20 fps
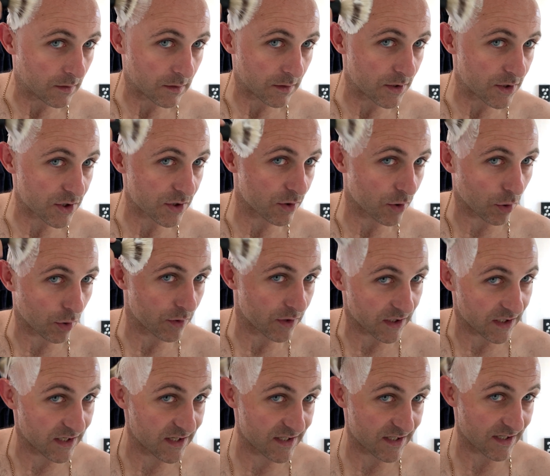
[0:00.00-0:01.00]
it's not the
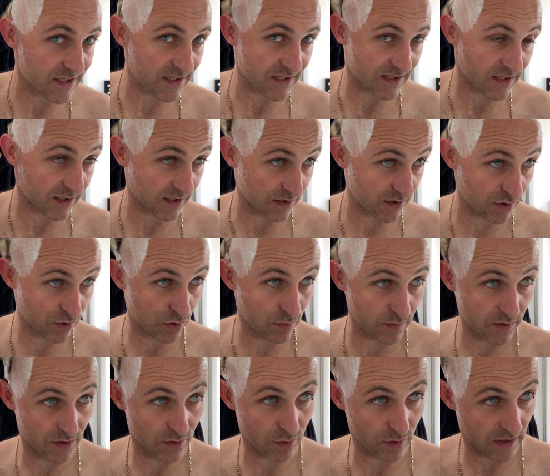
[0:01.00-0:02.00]
easiest thing to do when
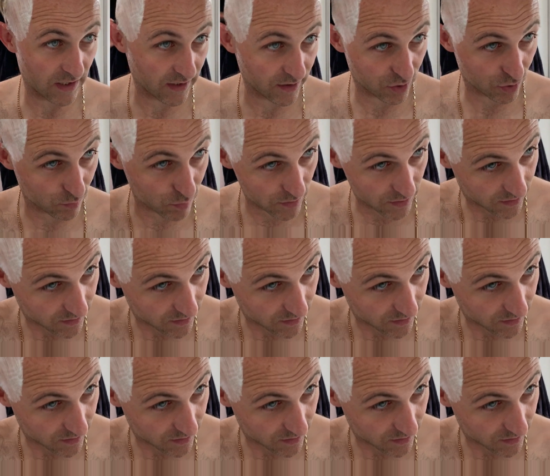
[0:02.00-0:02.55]
you're not that good with